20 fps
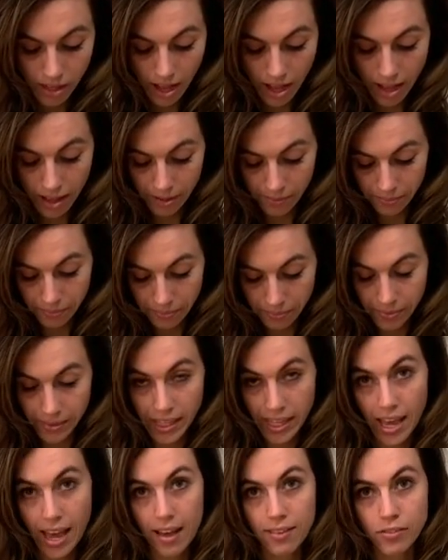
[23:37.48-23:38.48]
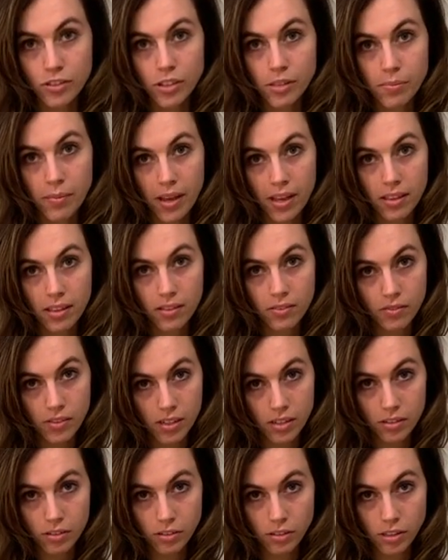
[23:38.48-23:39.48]
um, the aftermath of
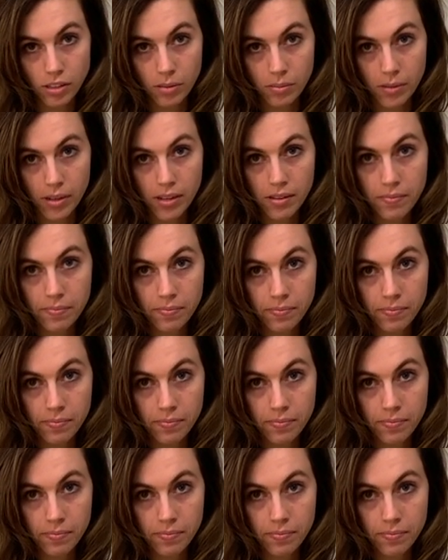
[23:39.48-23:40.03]
Hiroshima.